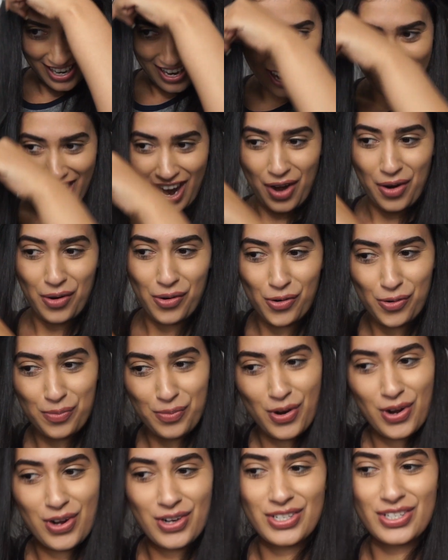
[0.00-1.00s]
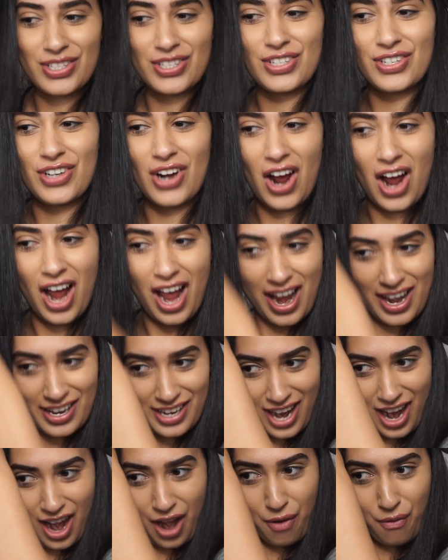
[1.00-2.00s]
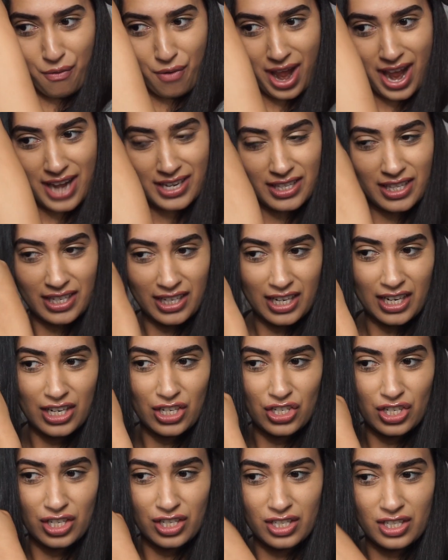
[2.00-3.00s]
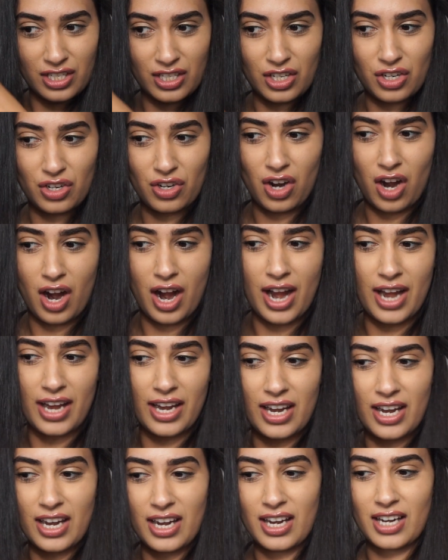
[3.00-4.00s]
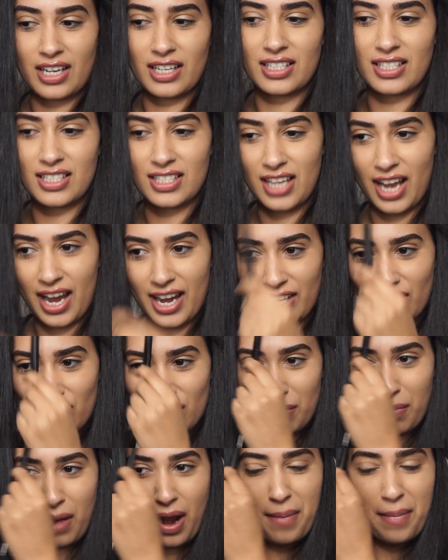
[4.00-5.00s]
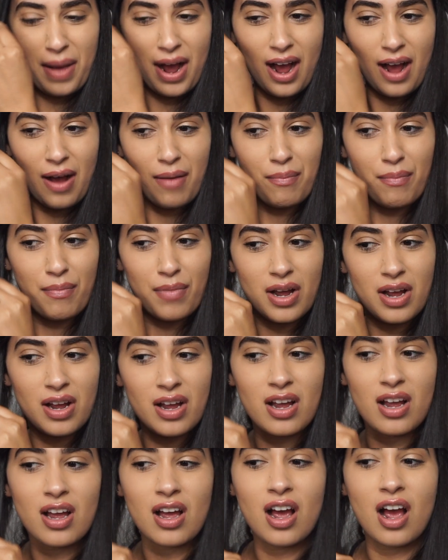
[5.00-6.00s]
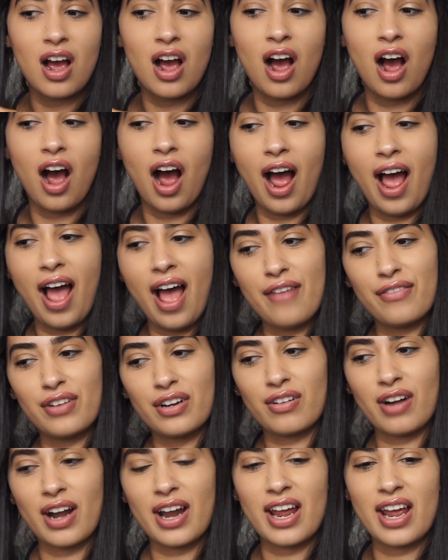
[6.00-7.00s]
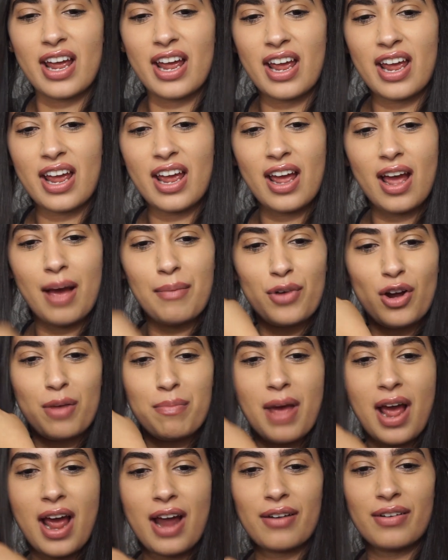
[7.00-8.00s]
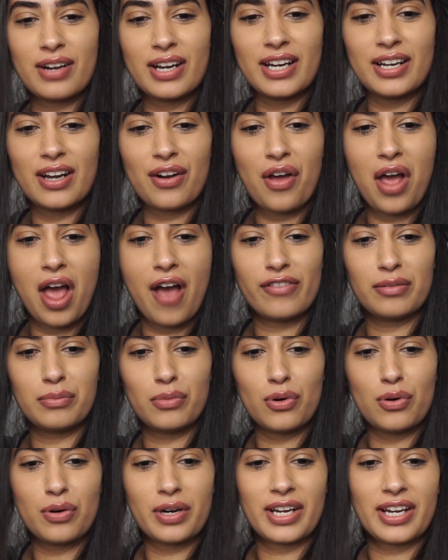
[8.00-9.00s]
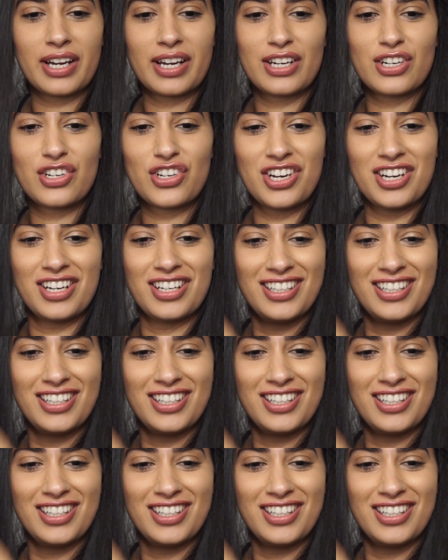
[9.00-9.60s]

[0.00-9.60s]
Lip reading: I almost died. I ran to the kitchen crying, saying to my mum, I have a grey hair, I'm not married, I don't have a mortgage.